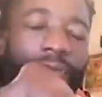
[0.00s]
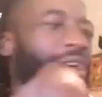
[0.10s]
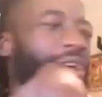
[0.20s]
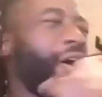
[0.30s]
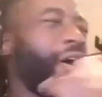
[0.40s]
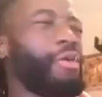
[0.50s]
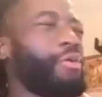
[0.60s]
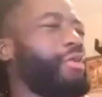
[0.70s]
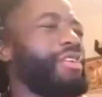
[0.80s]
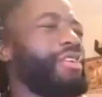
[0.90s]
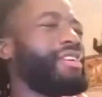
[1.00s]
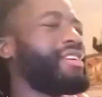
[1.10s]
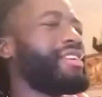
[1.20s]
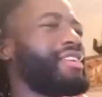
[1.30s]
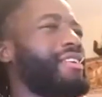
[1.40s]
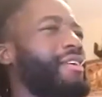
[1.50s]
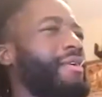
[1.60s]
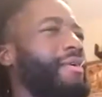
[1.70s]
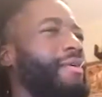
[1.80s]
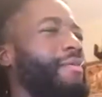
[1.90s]
No, it
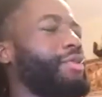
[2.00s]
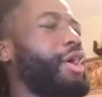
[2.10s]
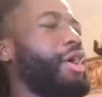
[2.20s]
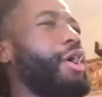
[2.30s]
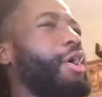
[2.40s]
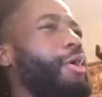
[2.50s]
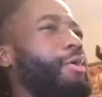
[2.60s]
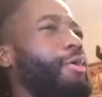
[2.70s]
is. It is. No, it